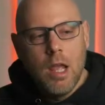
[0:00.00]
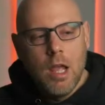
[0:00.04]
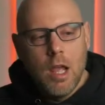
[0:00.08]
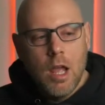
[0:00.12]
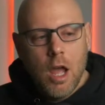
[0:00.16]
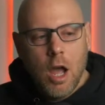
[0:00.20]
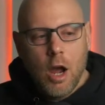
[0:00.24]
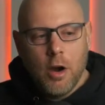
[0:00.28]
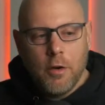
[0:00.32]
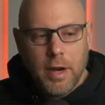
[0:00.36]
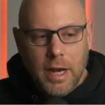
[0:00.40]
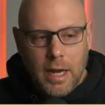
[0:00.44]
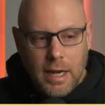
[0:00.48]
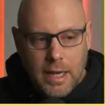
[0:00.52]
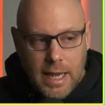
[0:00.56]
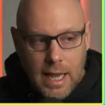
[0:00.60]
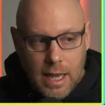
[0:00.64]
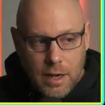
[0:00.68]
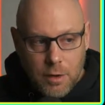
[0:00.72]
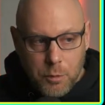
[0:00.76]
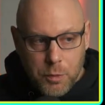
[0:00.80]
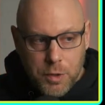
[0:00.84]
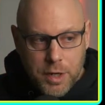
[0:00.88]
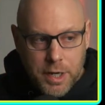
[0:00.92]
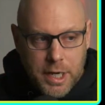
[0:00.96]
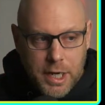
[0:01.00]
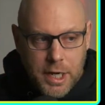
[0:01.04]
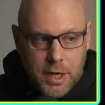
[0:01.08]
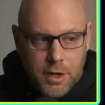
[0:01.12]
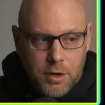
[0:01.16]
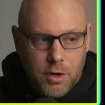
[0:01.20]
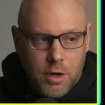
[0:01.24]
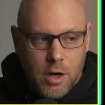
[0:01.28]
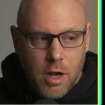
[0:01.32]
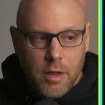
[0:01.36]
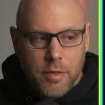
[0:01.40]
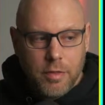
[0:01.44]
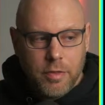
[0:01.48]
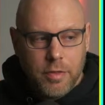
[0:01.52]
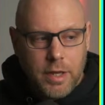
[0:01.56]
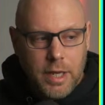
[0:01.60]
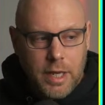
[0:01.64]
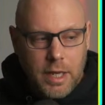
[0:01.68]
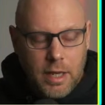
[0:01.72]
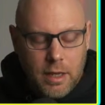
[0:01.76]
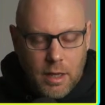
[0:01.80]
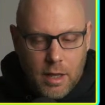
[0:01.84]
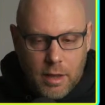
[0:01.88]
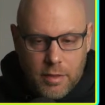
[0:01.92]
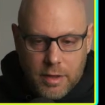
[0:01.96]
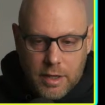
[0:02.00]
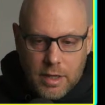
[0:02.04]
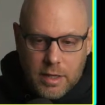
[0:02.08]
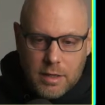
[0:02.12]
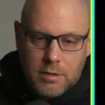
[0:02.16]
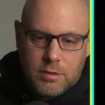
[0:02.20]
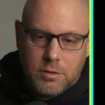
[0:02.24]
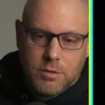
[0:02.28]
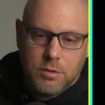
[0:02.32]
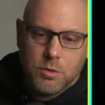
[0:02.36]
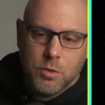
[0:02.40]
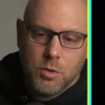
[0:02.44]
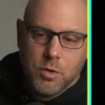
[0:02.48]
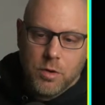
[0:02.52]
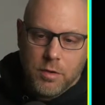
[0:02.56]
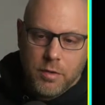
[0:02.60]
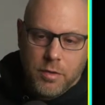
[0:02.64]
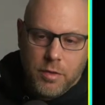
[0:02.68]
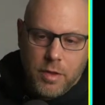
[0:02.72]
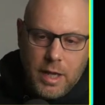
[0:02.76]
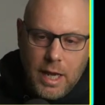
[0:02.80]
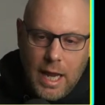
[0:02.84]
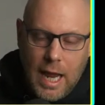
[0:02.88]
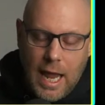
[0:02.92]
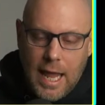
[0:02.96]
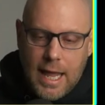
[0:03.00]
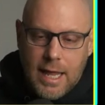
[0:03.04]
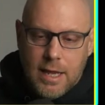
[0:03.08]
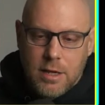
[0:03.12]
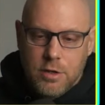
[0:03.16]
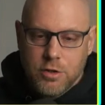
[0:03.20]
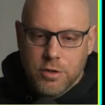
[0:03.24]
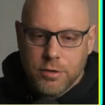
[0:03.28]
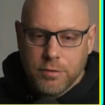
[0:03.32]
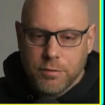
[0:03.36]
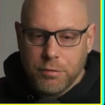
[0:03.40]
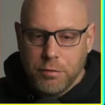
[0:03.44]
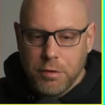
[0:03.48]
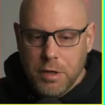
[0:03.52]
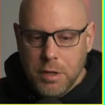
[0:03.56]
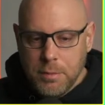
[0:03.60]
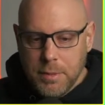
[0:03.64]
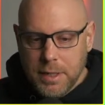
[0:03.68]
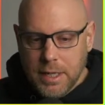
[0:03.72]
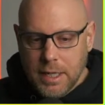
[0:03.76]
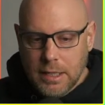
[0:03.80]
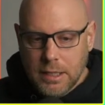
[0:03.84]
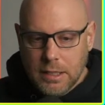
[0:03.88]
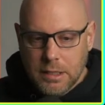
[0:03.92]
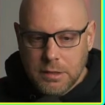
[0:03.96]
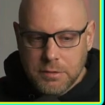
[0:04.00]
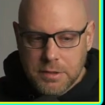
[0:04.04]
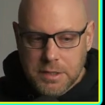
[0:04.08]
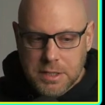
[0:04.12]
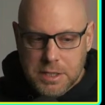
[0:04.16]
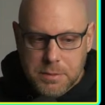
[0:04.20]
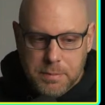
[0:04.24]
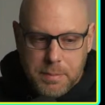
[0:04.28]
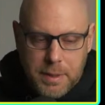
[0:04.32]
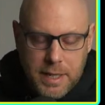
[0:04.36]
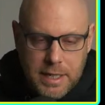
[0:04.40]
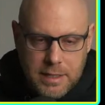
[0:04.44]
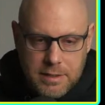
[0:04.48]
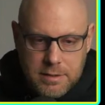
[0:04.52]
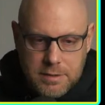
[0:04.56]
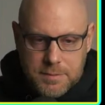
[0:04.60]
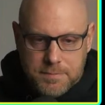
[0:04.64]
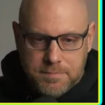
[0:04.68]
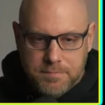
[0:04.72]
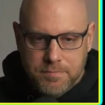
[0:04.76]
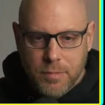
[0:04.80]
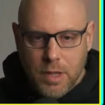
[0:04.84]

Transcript: All right, again, we're here on the sort of the edge of Reman and Lyran space.